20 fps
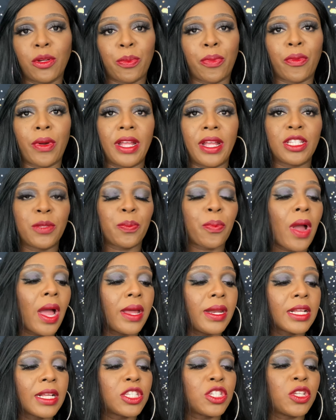Brandt's
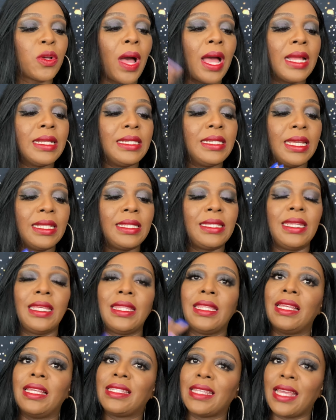products, so I did see
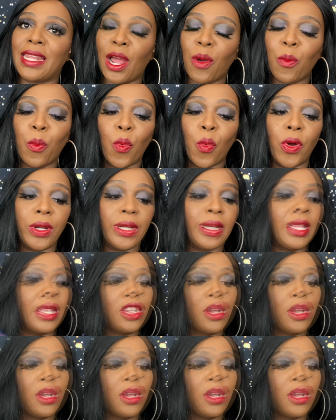this and I wanted it.